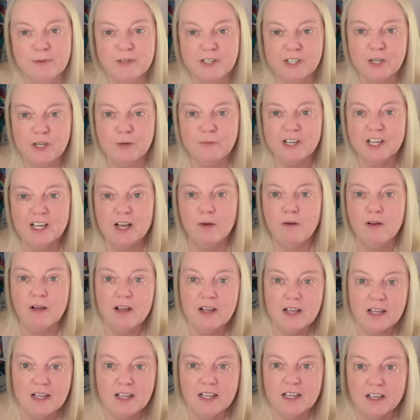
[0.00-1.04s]
You know when I go,
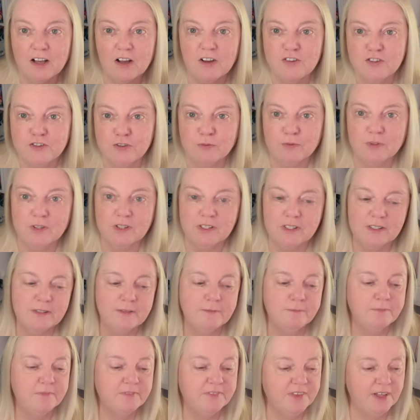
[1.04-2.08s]
ah,
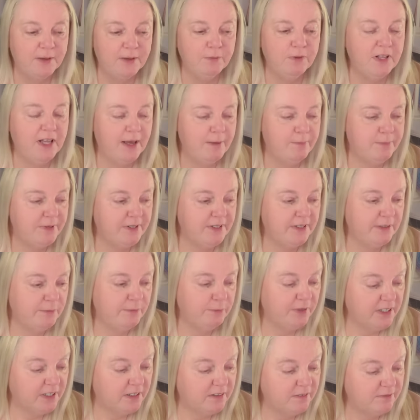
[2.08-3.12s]
that will happen. It
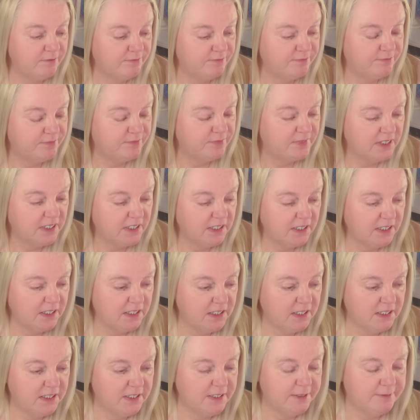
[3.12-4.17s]
will.
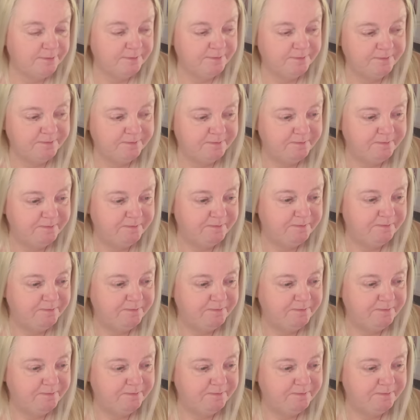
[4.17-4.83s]
Hmm.